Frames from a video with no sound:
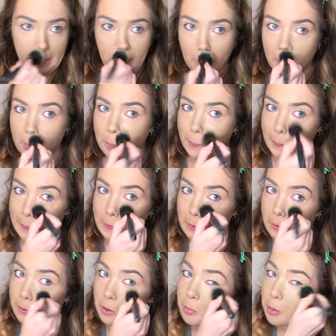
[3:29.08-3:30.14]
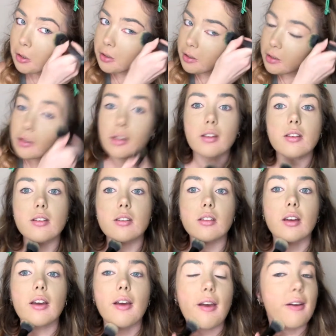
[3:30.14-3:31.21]
I'm basically putting this
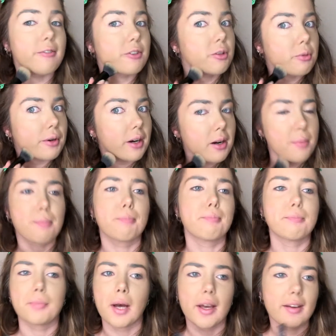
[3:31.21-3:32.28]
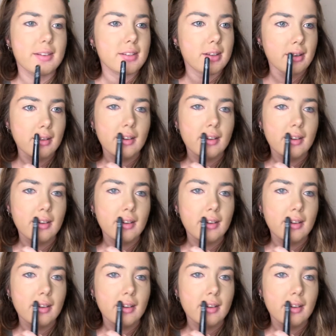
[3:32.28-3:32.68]
everywhere but